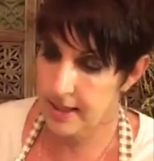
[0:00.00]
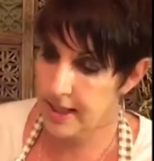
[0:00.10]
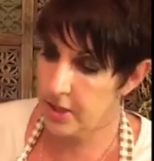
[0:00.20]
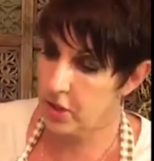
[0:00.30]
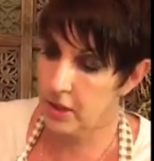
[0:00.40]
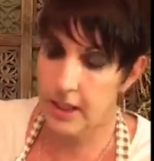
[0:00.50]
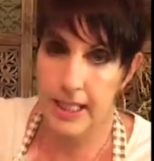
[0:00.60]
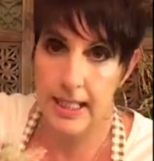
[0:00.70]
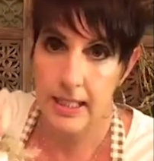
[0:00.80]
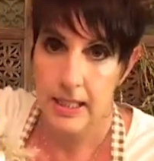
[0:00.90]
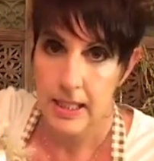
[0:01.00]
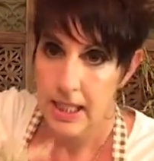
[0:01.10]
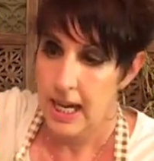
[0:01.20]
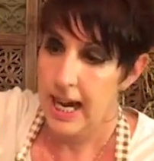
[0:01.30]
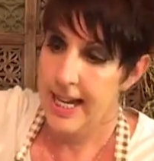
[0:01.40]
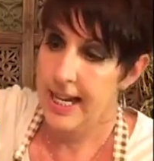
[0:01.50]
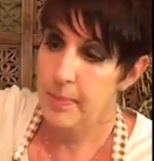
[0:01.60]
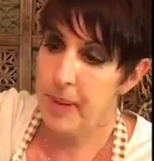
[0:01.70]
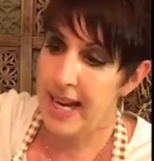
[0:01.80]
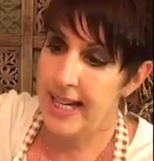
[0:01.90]
initially I
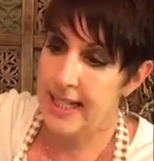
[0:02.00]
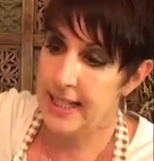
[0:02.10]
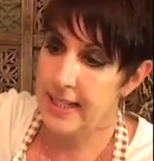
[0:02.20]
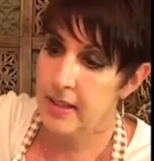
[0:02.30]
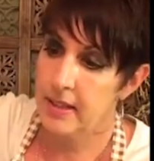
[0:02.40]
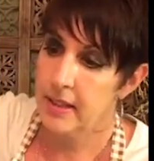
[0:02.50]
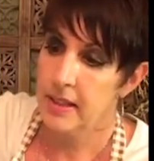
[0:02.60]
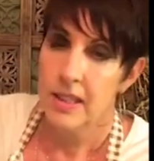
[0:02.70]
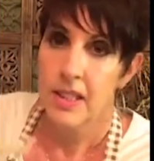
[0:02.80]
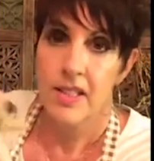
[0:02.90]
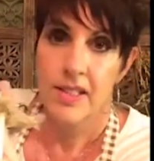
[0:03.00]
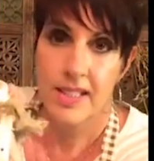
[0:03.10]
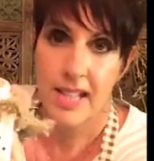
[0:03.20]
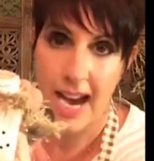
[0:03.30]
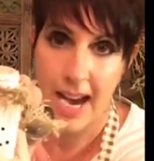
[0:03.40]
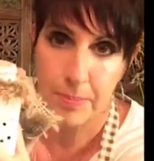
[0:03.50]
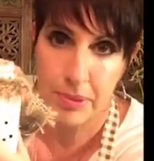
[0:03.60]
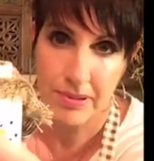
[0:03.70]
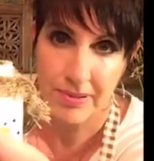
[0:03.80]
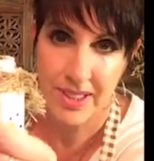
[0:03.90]
had painted the top,
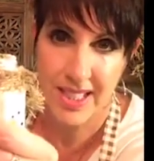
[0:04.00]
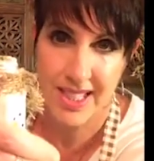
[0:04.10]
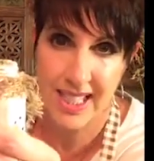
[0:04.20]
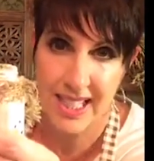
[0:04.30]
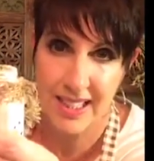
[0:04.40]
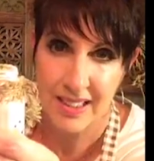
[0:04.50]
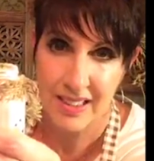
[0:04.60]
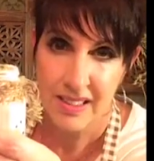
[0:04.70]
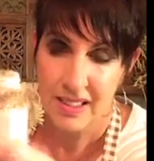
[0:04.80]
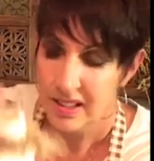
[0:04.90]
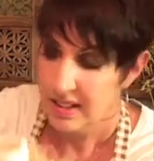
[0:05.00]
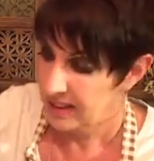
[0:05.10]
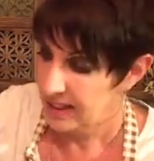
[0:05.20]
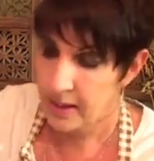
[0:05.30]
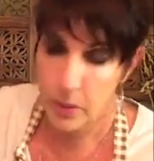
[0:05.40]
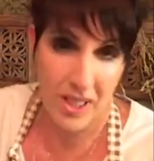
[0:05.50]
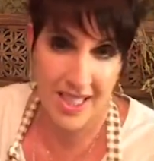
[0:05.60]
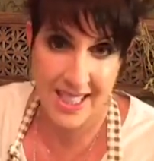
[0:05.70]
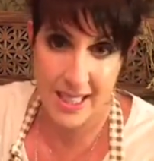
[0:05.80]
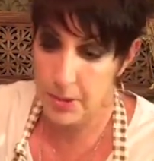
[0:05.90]
you see, now the
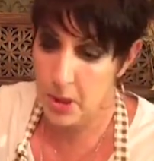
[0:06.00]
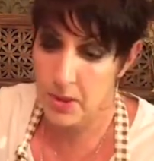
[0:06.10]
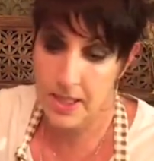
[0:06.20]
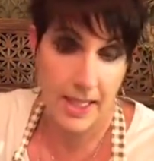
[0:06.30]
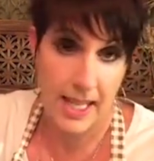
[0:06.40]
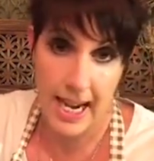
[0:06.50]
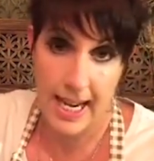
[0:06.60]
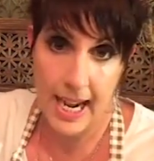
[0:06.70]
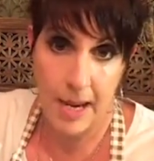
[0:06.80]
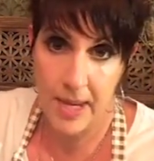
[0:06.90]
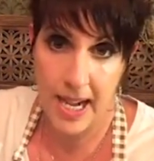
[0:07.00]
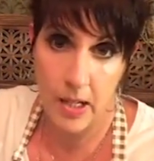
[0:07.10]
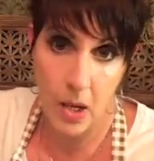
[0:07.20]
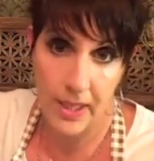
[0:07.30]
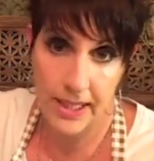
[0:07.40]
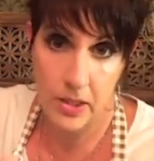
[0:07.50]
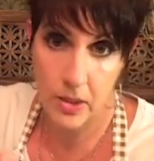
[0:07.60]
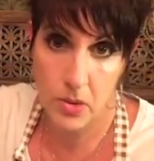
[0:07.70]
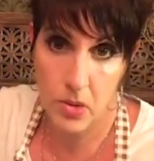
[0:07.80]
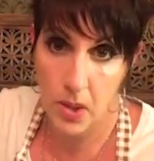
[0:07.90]
ones that I'm doing today, I'm not going
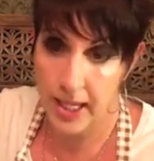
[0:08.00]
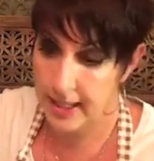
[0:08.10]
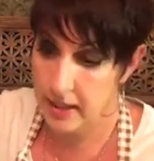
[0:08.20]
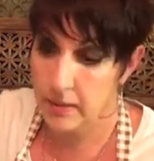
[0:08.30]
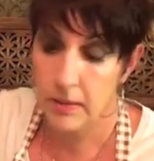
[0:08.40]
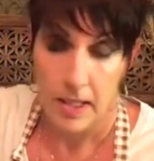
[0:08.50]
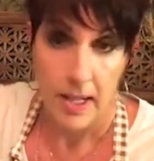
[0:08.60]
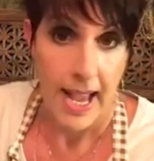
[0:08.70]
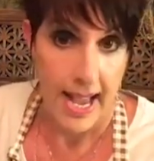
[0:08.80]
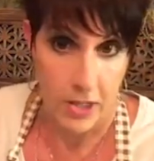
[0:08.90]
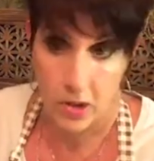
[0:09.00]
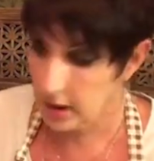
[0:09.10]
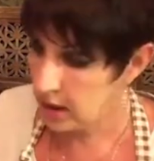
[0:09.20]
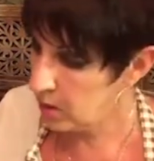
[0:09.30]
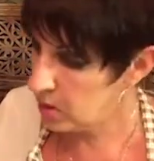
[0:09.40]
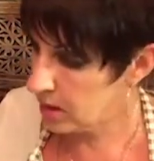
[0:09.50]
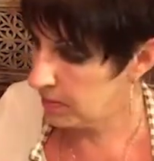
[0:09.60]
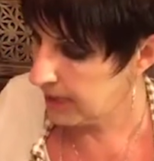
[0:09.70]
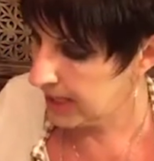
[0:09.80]
to, so I can actually use them